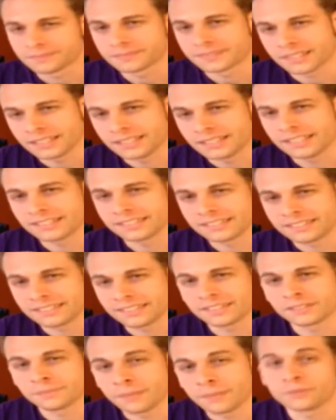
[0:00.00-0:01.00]
And that's
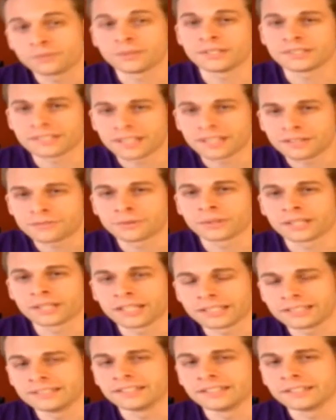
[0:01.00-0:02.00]
the reason I throw
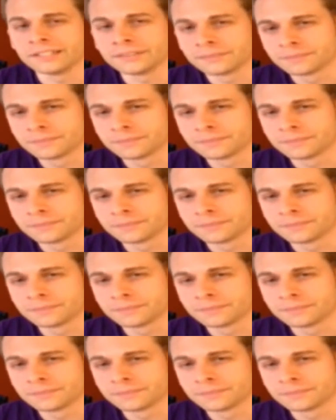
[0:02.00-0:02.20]
that in there.